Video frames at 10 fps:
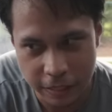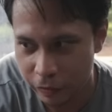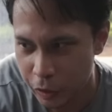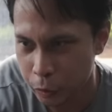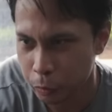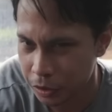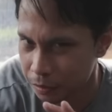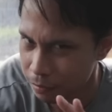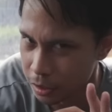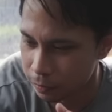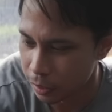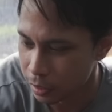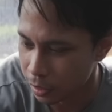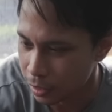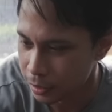key feature, which is, you know,
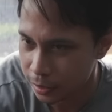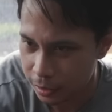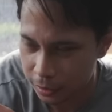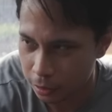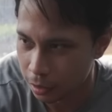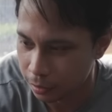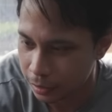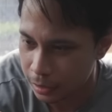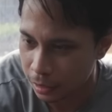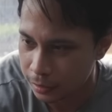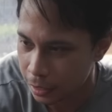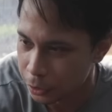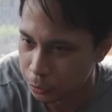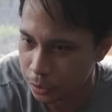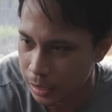very nice. It's got the keyless
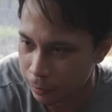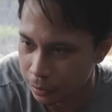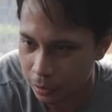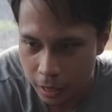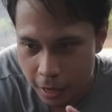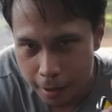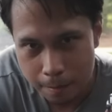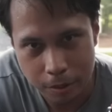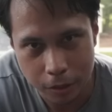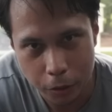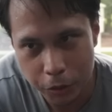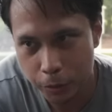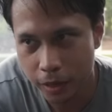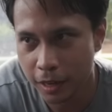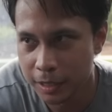entry and everything, but it
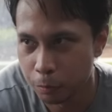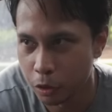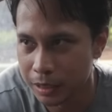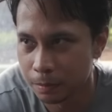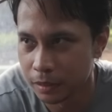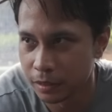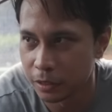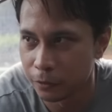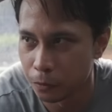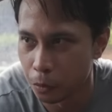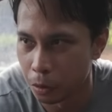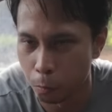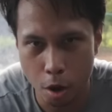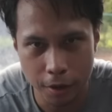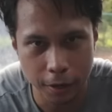also has proximity
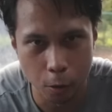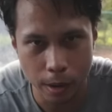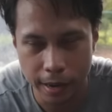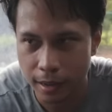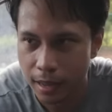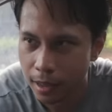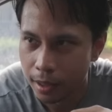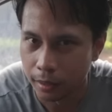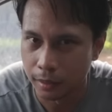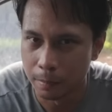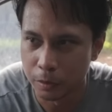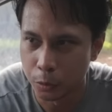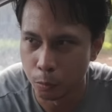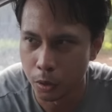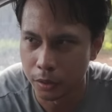for walking away and coming
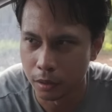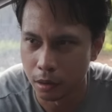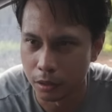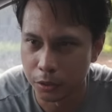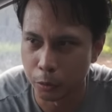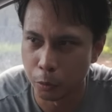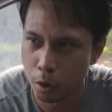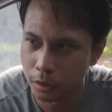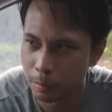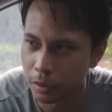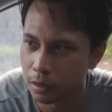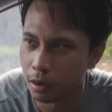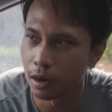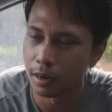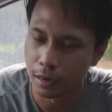toward the car. So you walk up to the
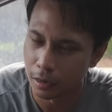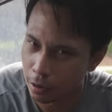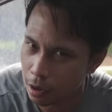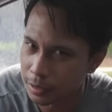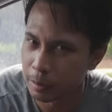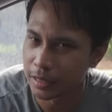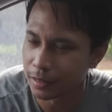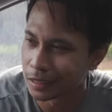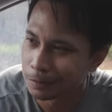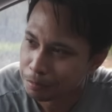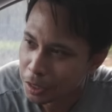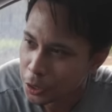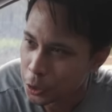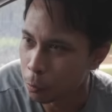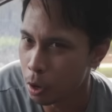car, it unlocks basically.
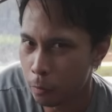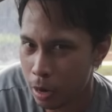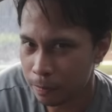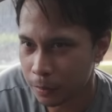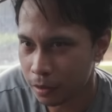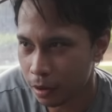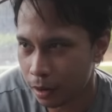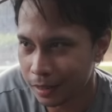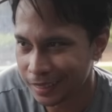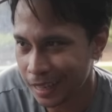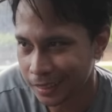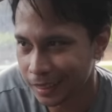You walk away from the car, it detects